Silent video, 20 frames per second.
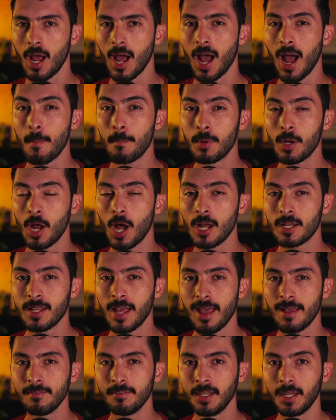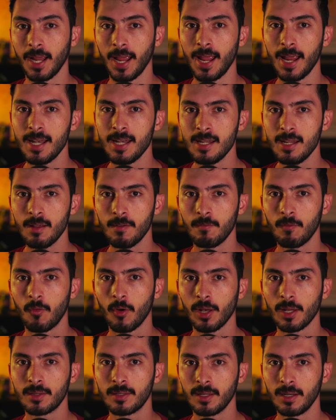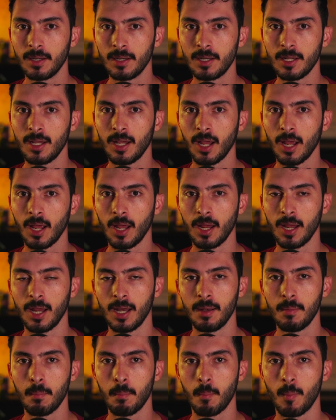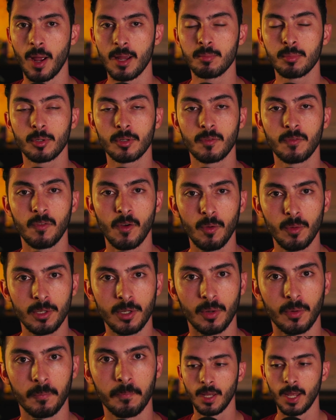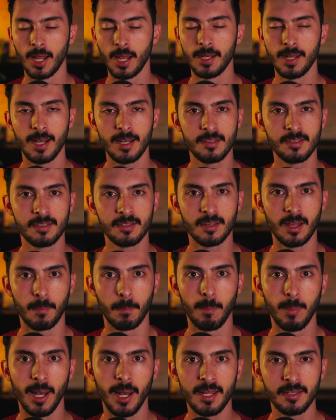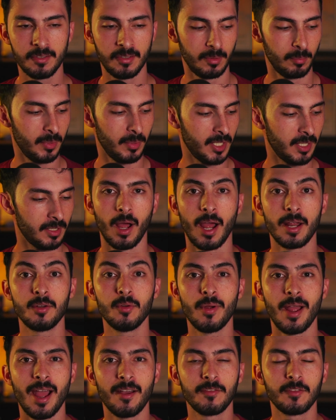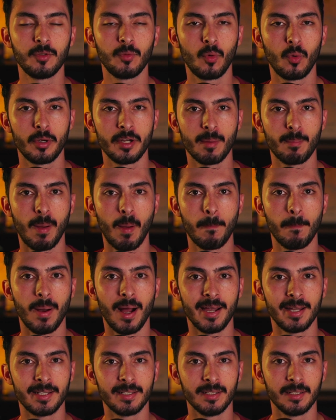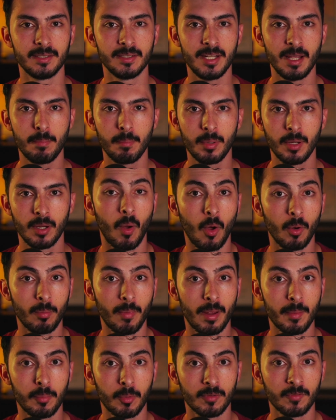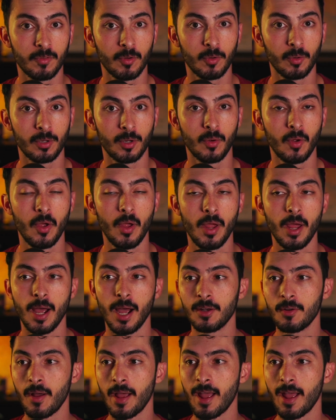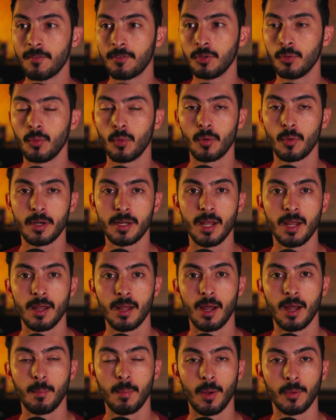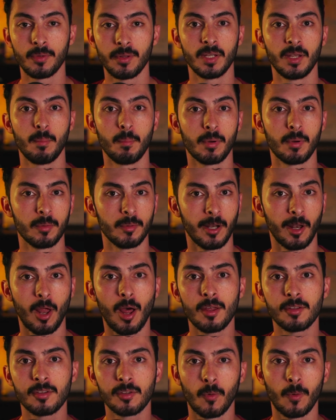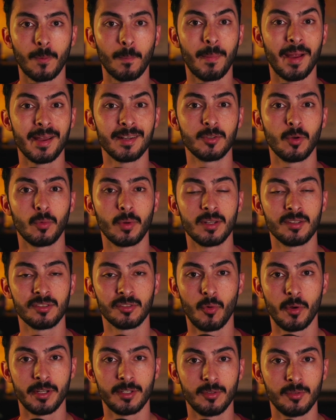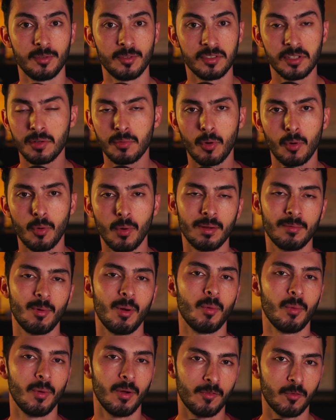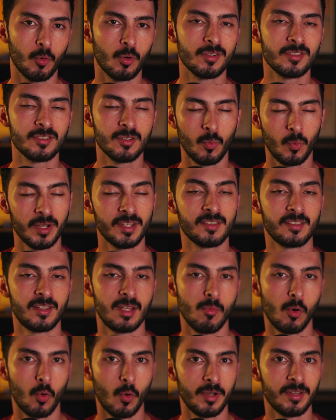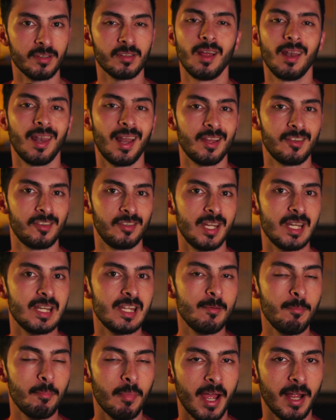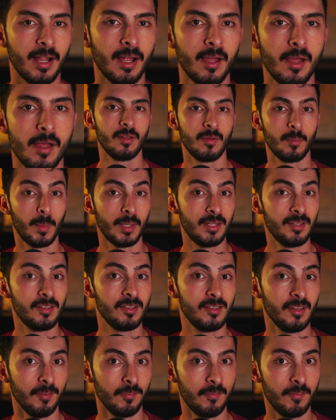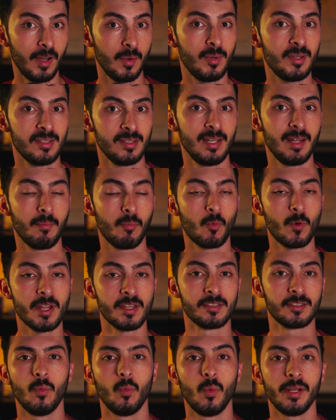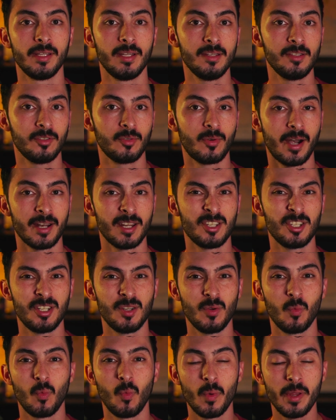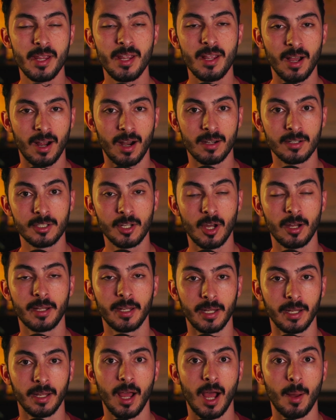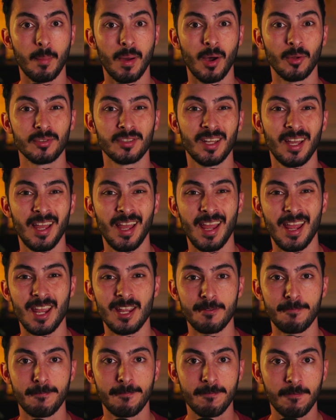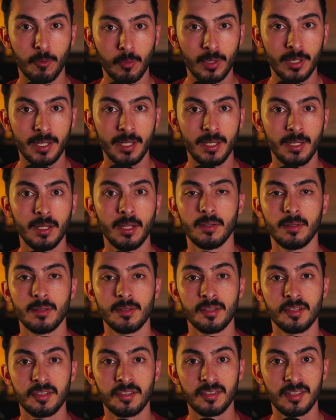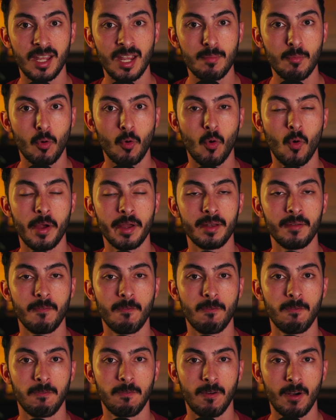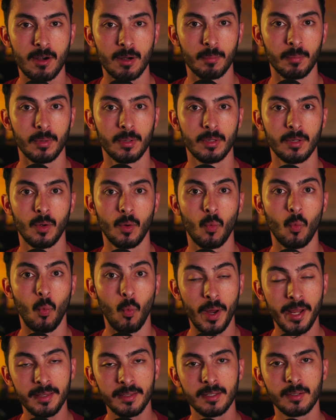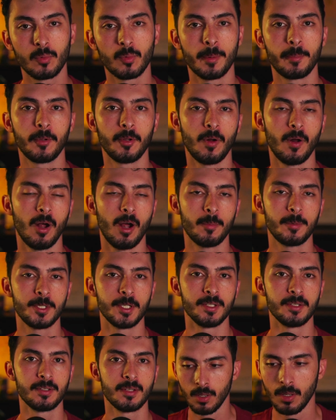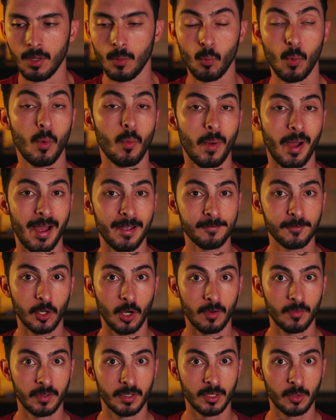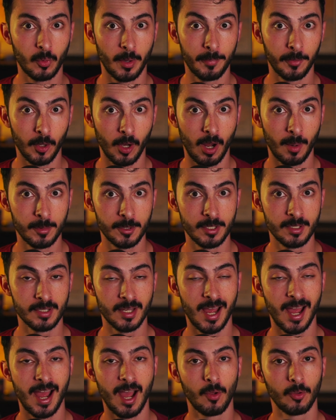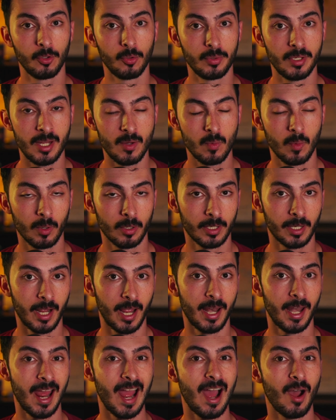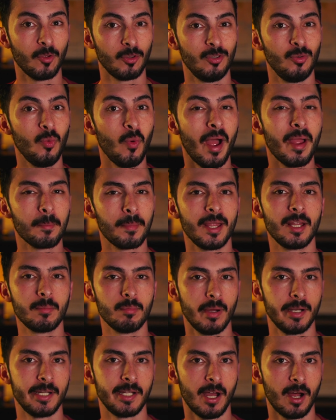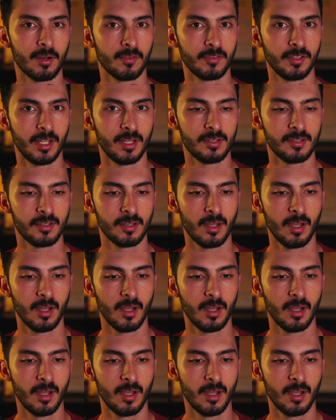I'm not having any volatility in my portfolio. And that is a blessing, because I don't have to worry about buying the dip on my portfolio. I don't have to worry about impermanent loss or my tokens going to zero. Well, of course, with stablecoins, unless they depeg, but this is a very slim risk. With this strategy, we are talking about a fully stablecoin farm with crypto options. Well, I've covered crypto options. How do they work and how do I make money out of this?